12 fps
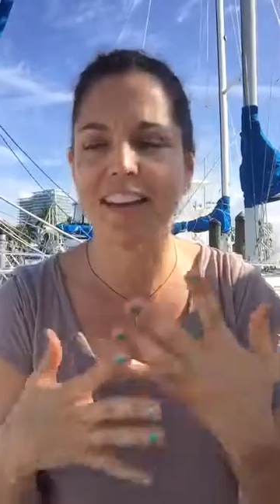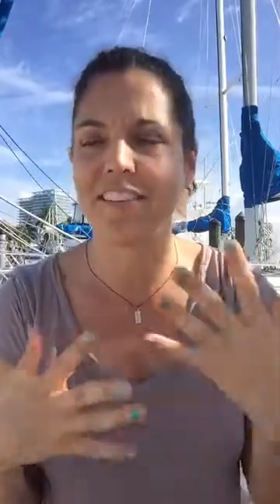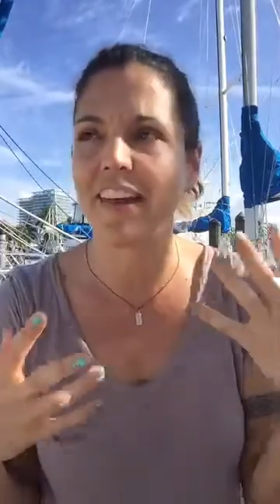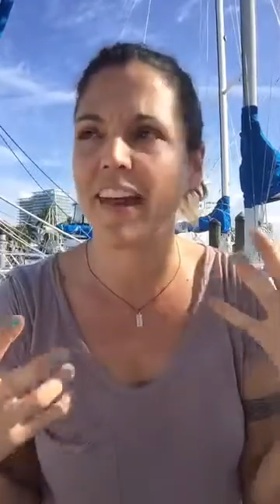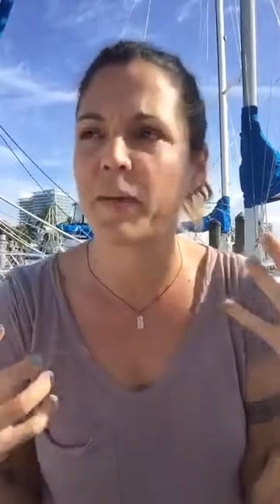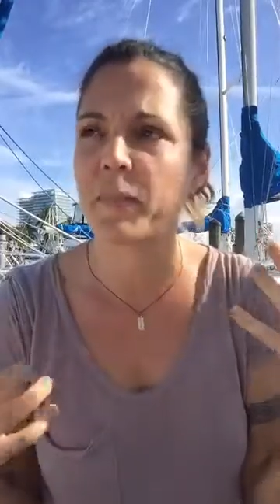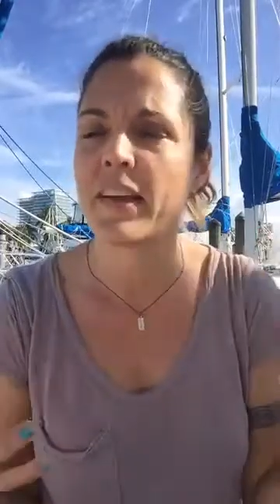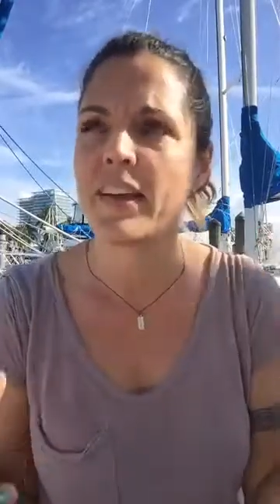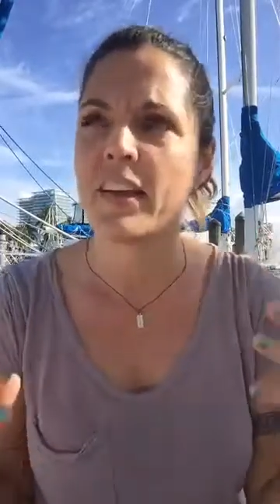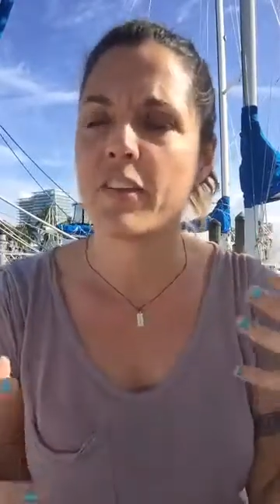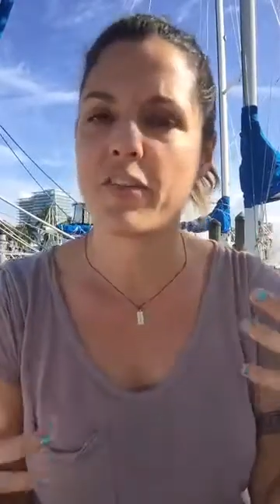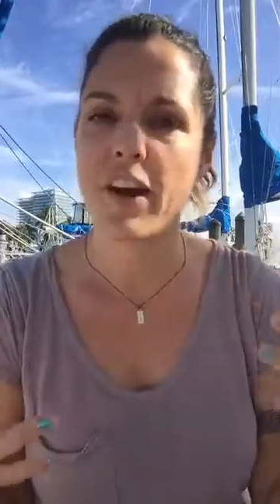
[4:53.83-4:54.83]
If I'm
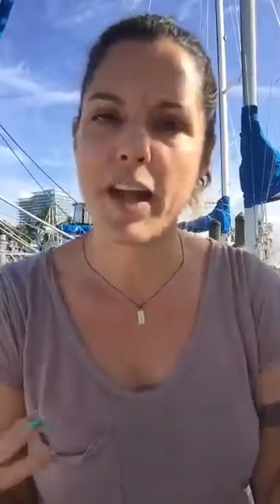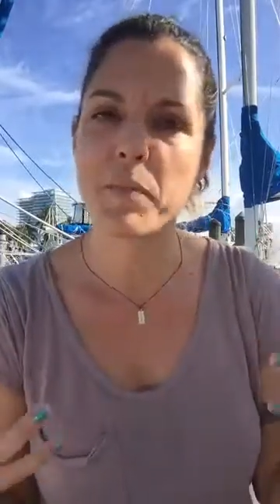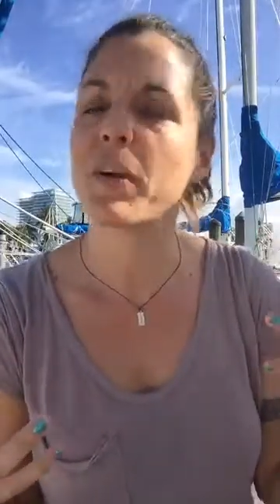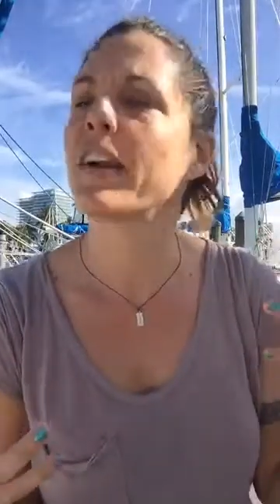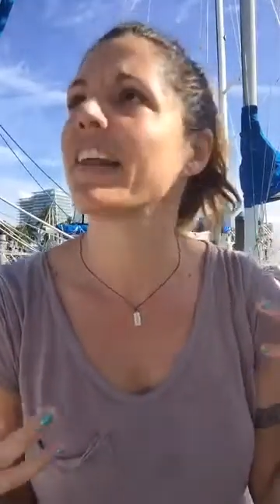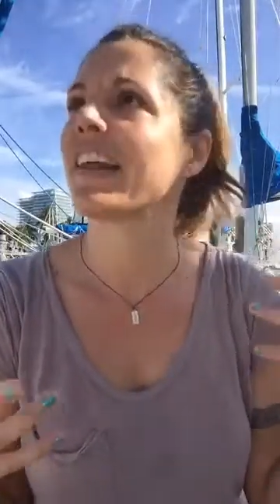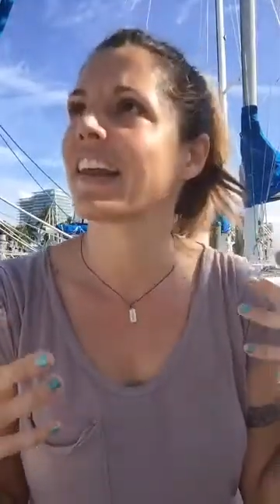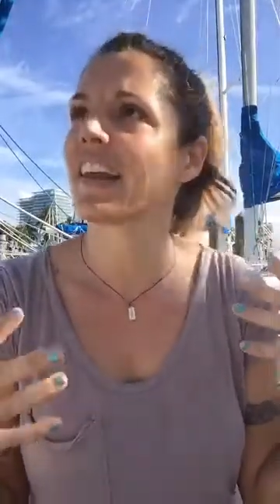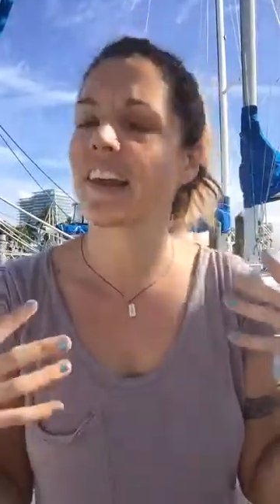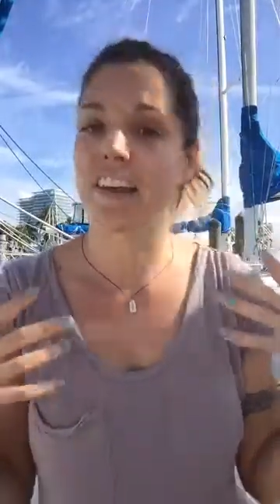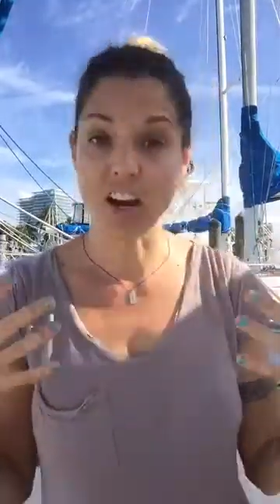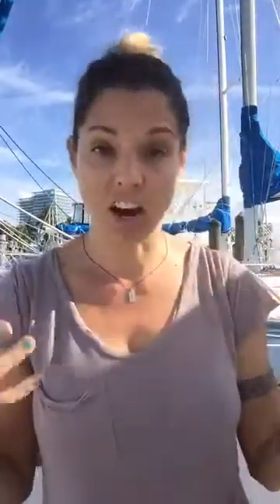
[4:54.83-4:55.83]

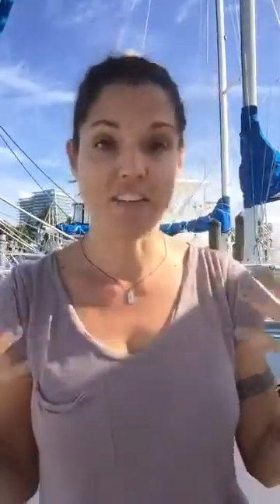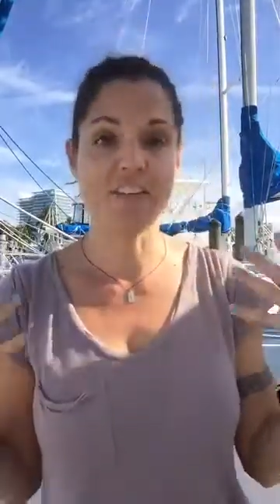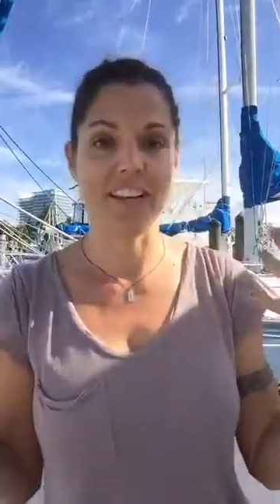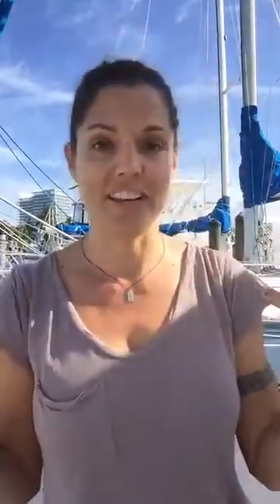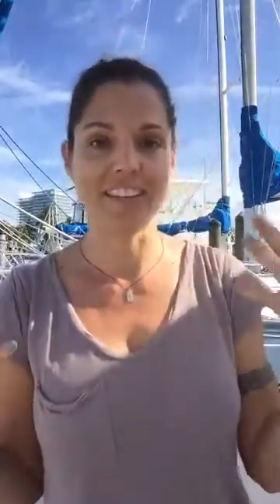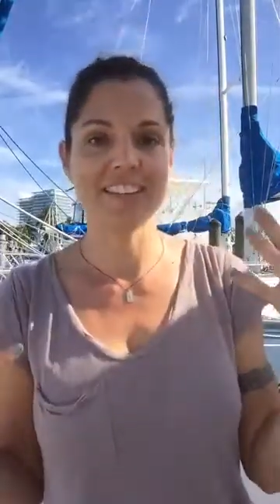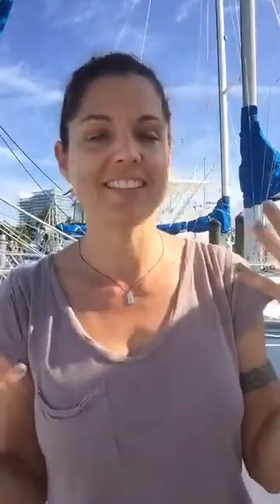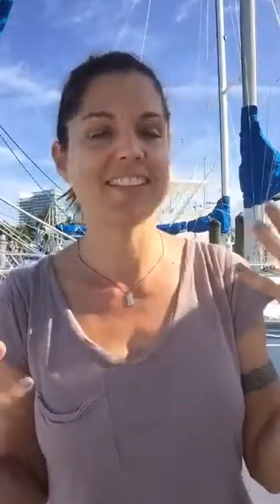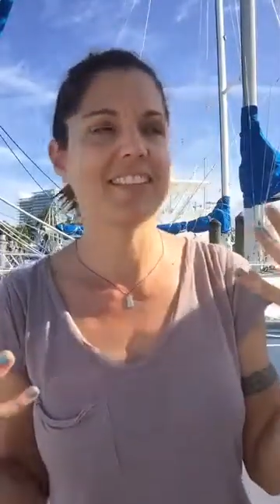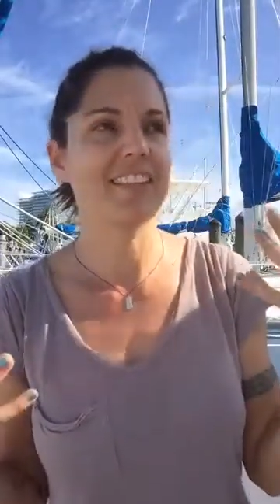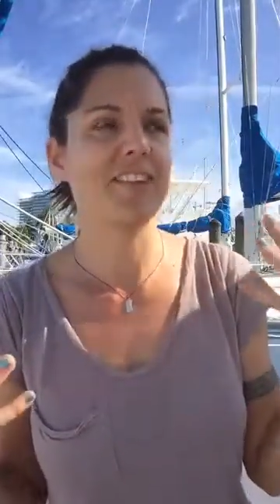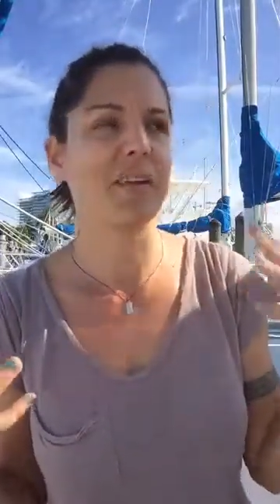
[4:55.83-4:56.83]
vibrating confidence,
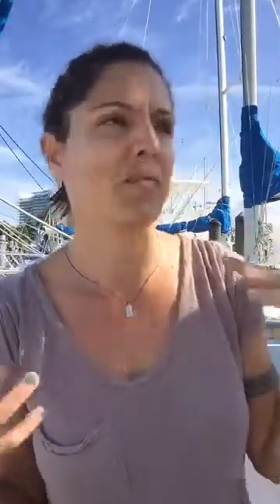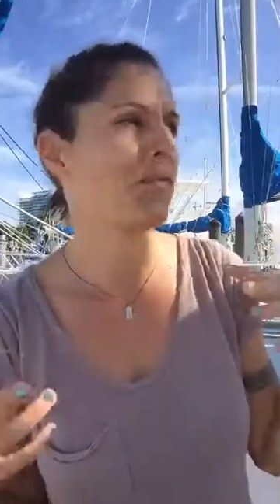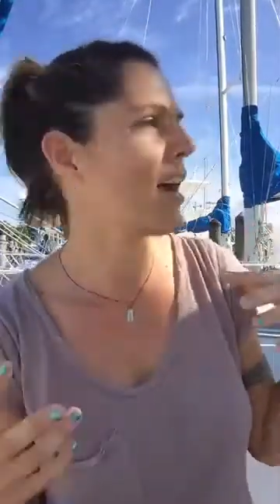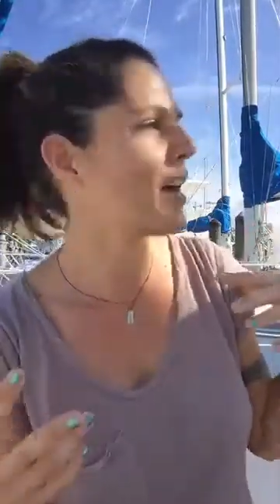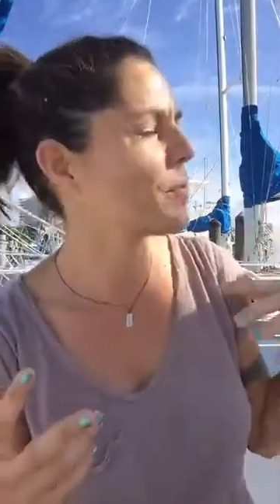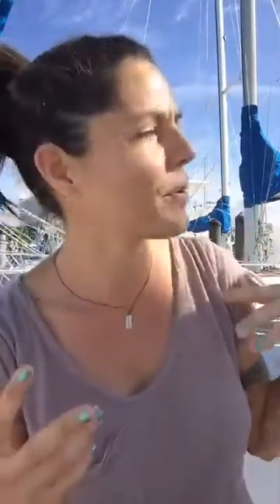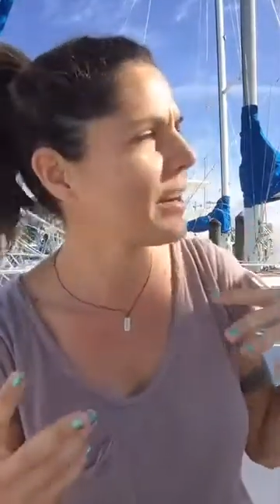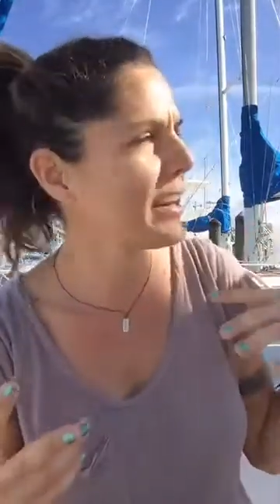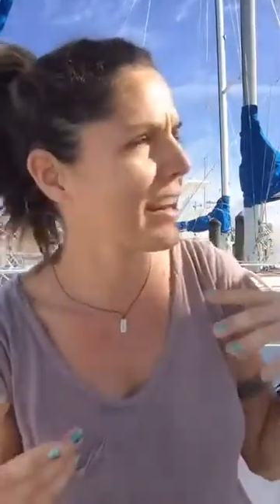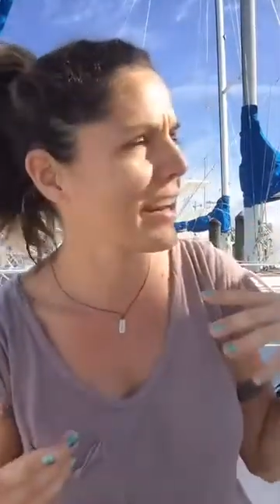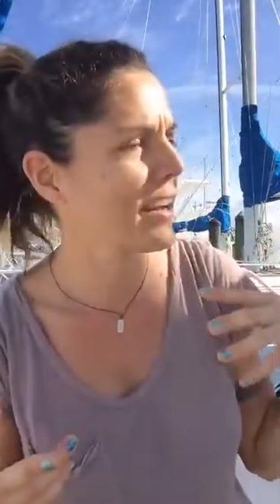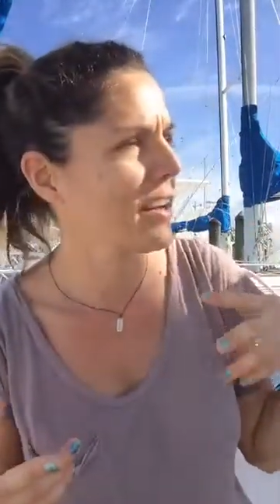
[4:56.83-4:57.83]
if I'm
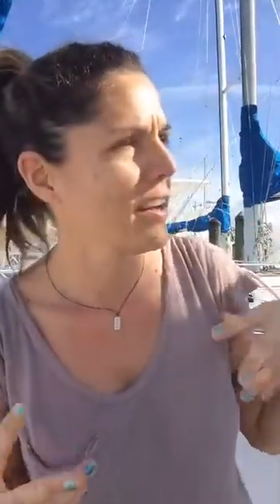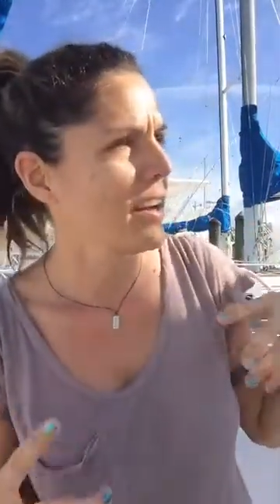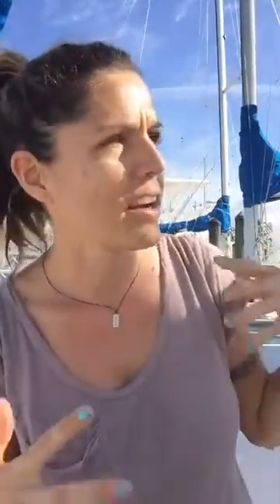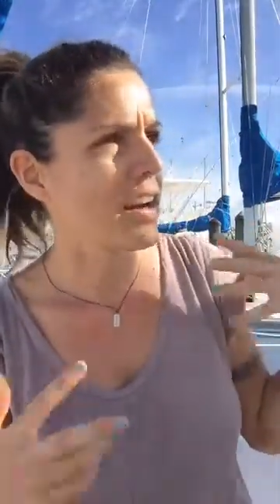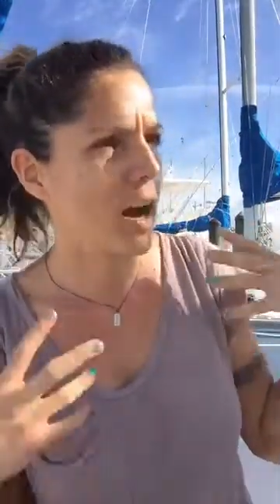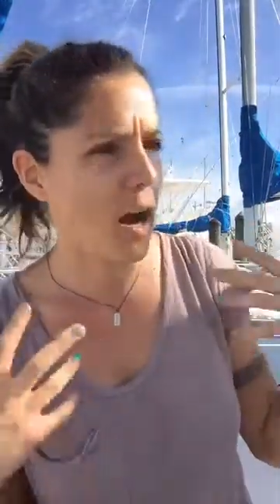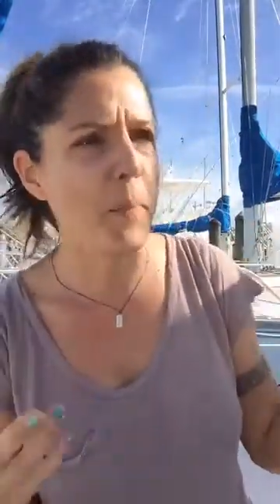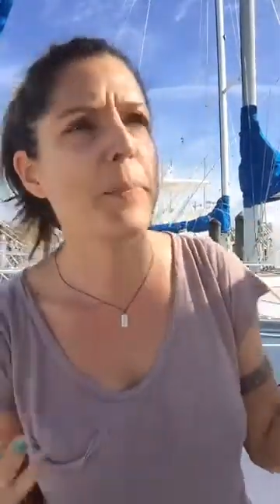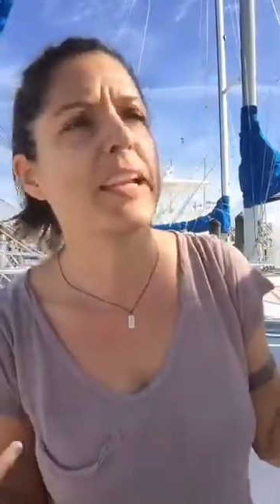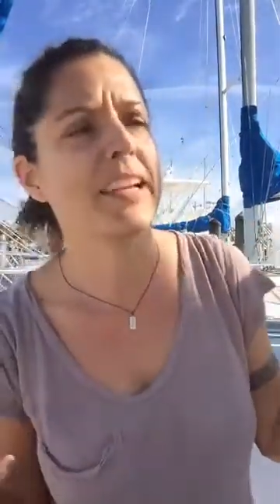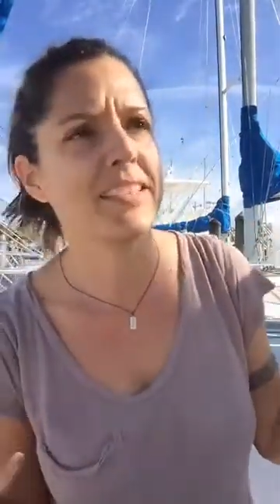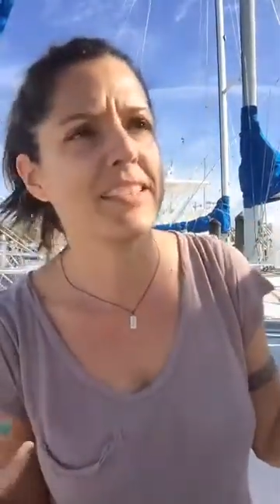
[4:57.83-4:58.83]
vibrating
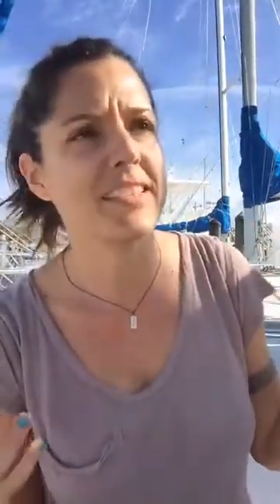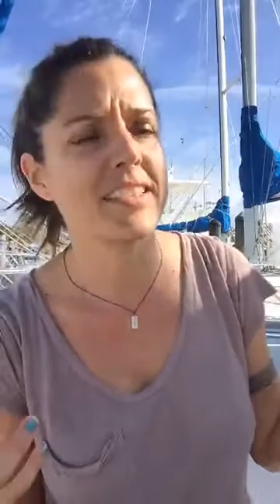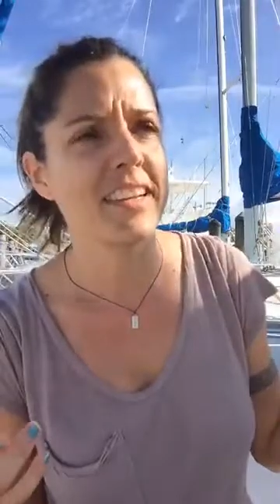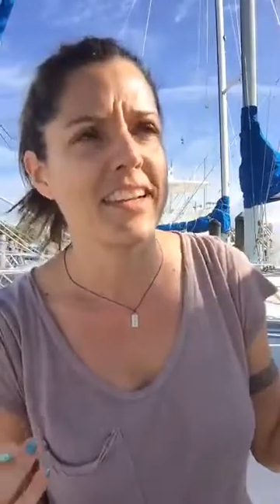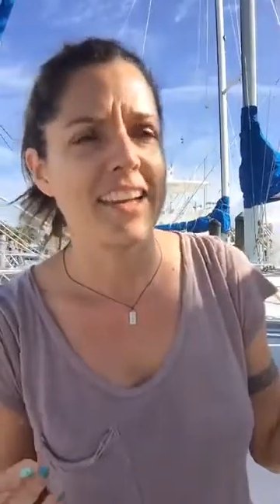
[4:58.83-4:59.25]
competence,